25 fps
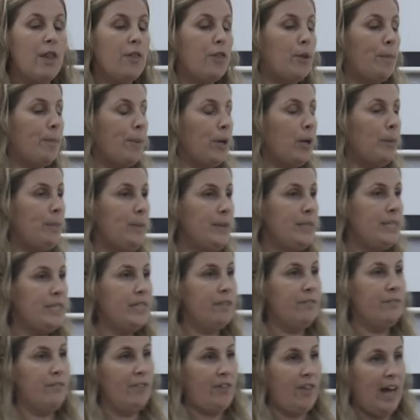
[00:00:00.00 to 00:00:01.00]
The purpose
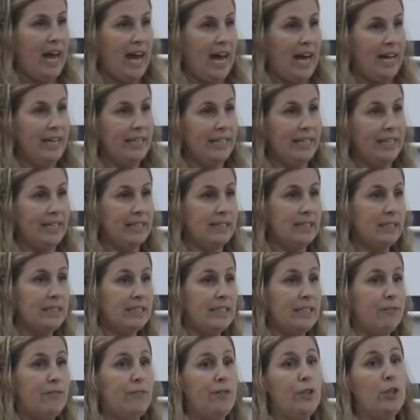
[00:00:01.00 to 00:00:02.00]
of that is
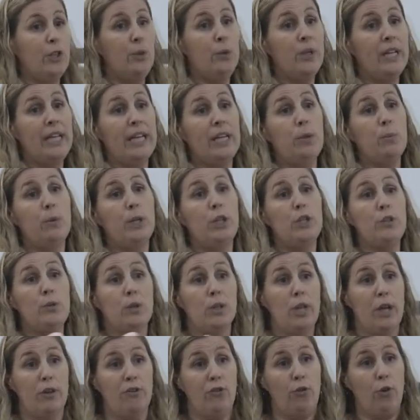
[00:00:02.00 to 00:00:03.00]
if you, again, want to do
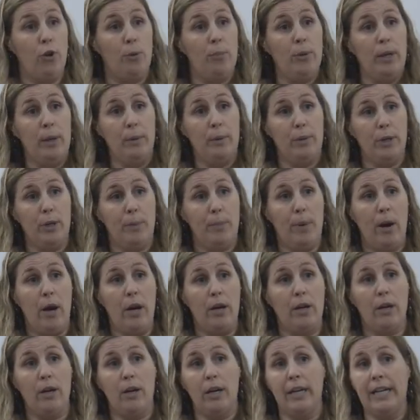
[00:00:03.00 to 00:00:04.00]
a lot of foreplay with your
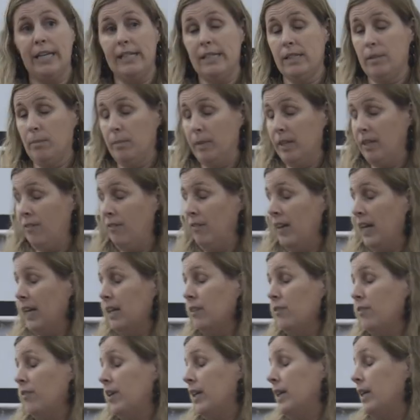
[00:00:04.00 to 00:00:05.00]
partner and he's a big
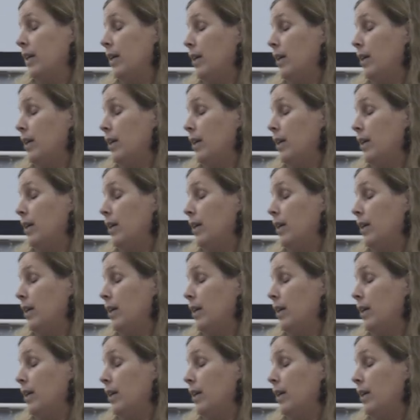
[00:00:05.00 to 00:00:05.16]
fan of